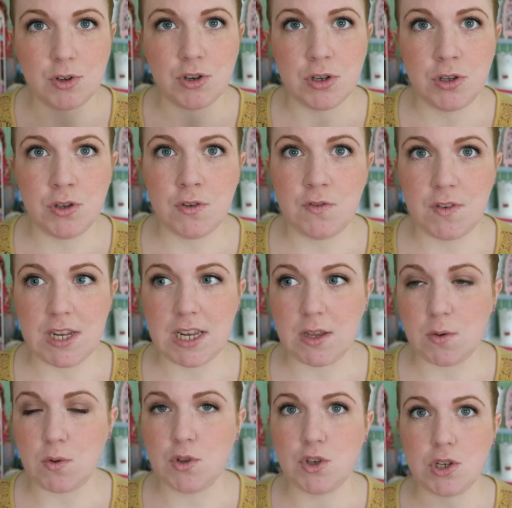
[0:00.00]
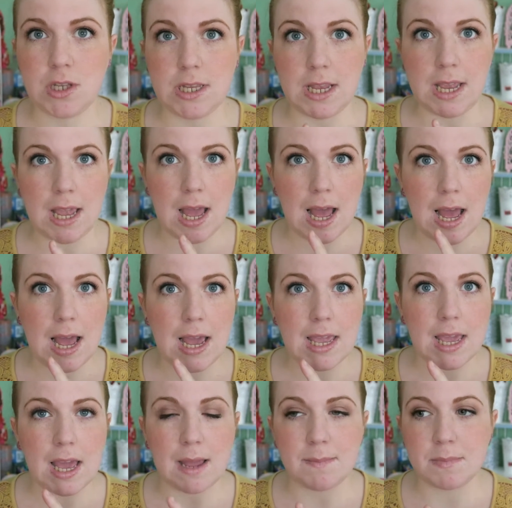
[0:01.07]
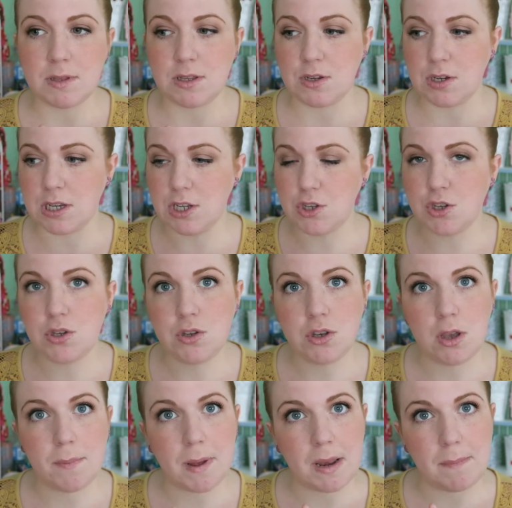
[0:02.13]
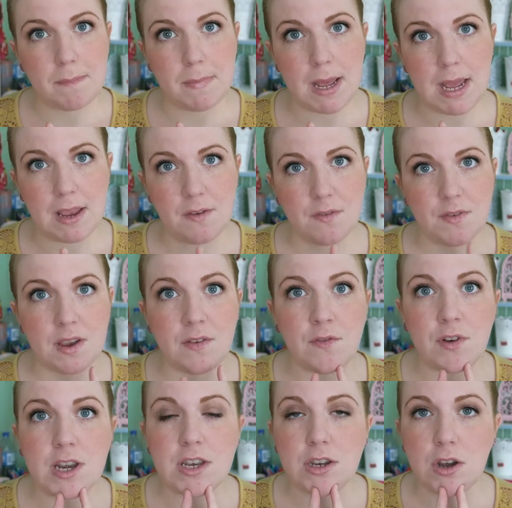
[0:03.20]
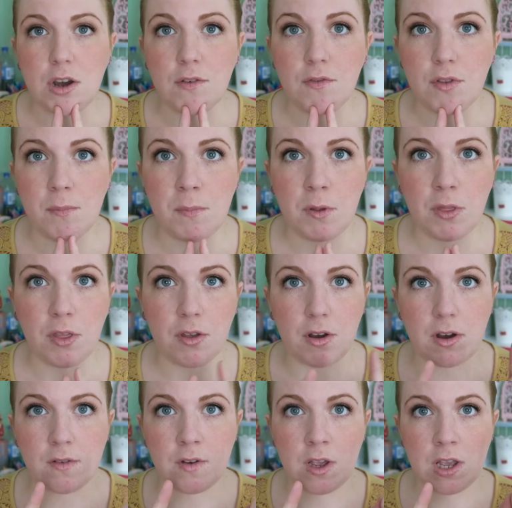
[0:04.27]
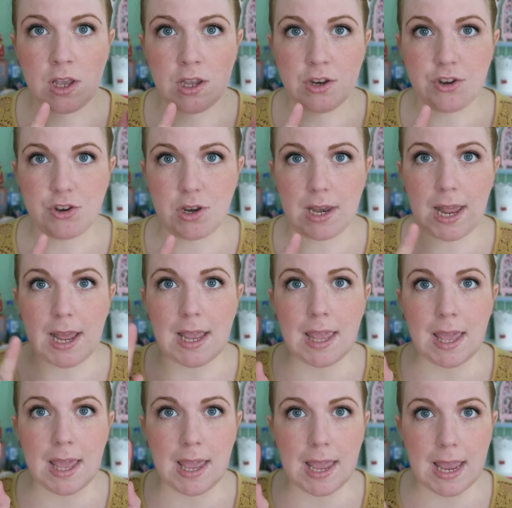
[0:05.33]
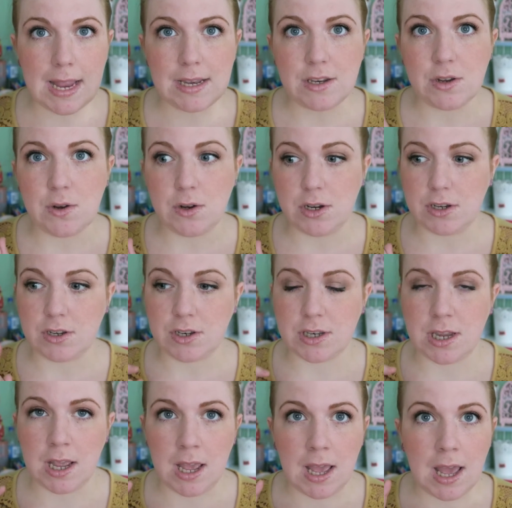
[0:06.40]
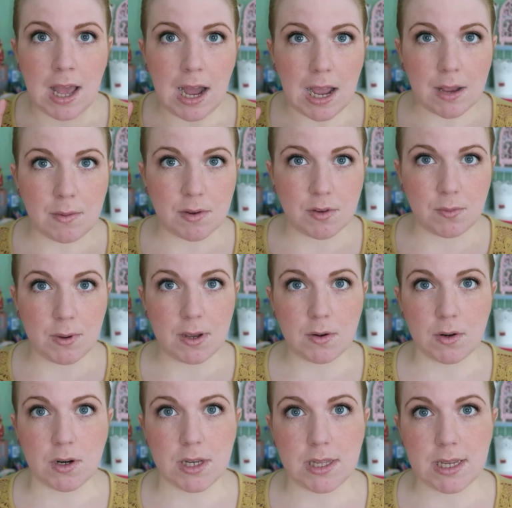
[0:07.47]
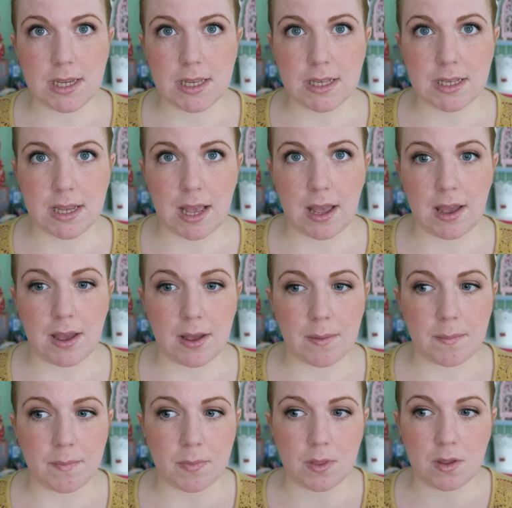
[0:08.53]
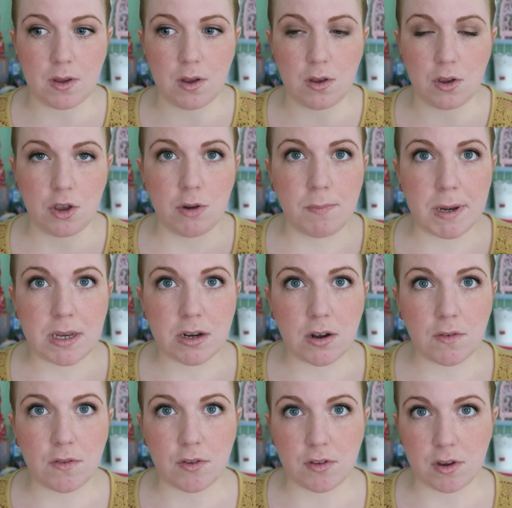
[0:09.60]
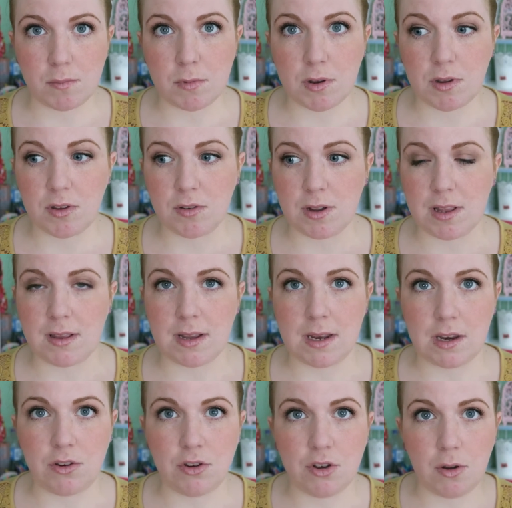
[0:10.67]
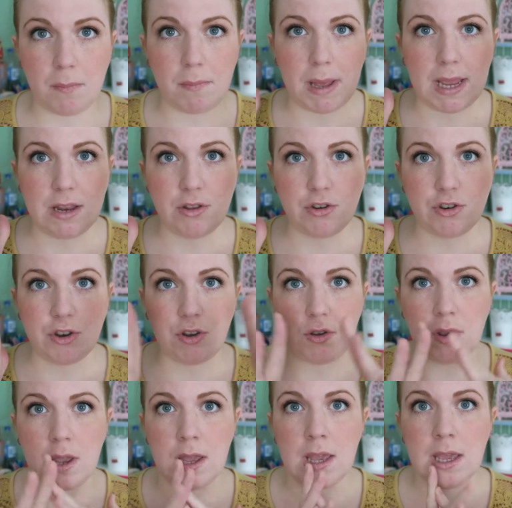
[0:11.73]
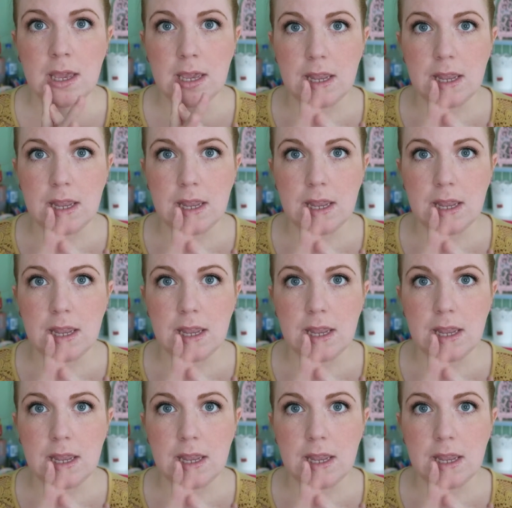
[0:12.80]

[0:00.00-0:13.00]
welcome to a new video. Today I am talking to you about my favorite of the month of July and August. I was away on holidays a good bit of the summer, so I decided to combine the two